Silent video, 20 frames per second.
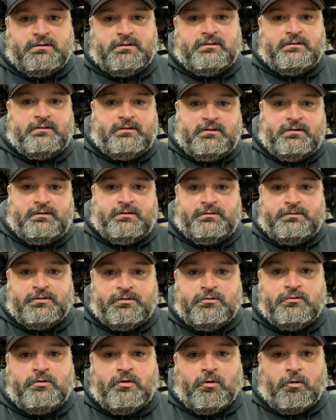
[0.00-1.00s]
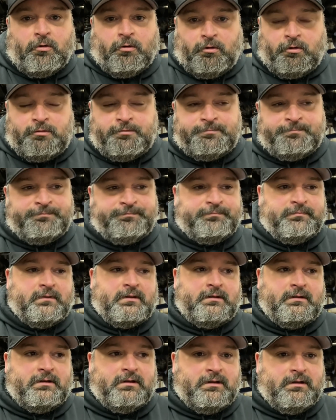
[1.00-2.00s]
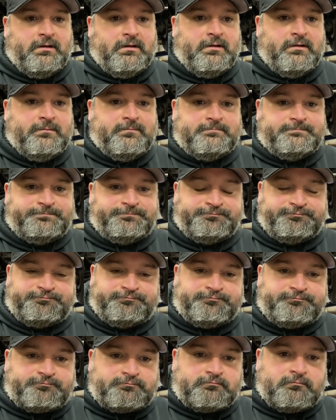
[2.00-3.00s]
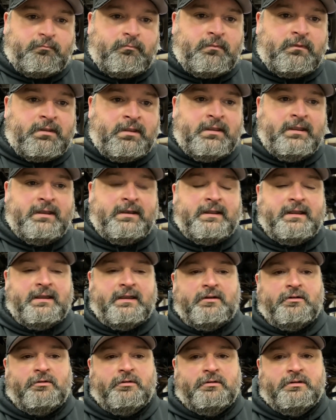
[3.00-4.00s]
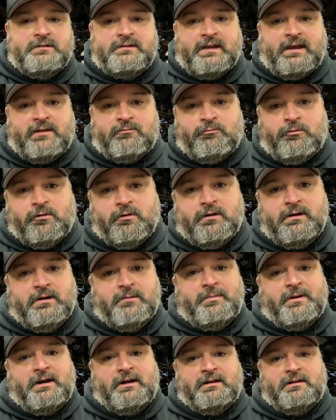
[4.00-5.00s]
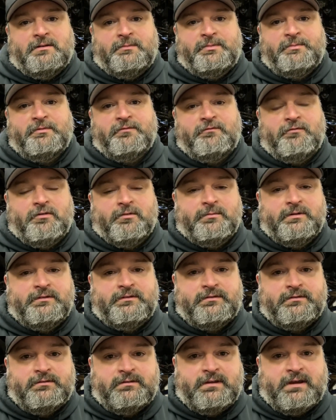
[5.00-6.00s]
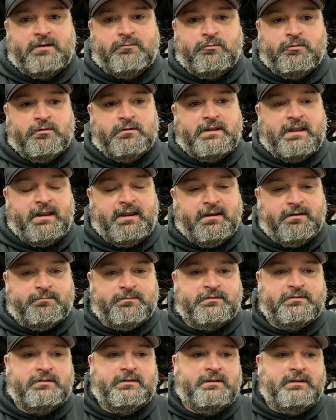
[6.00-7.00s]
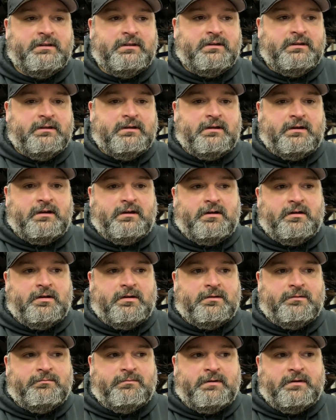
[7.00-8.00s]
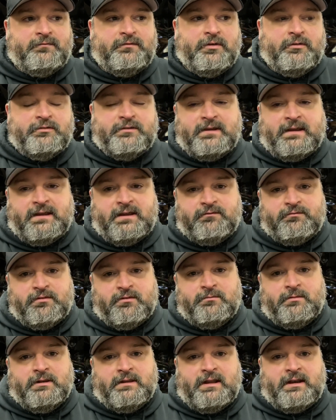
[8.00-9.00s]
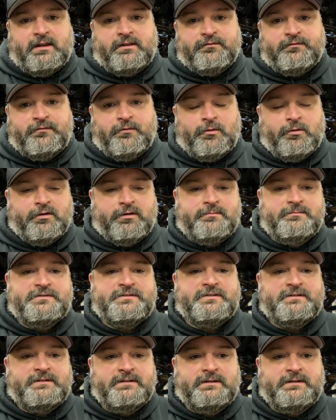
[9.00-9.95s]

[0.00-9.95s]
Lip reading: the new goal. And I got a hold of Todd Warren at Apocalypse Performance, Todd Warren Cams. I've known Todd from a lot of the forums,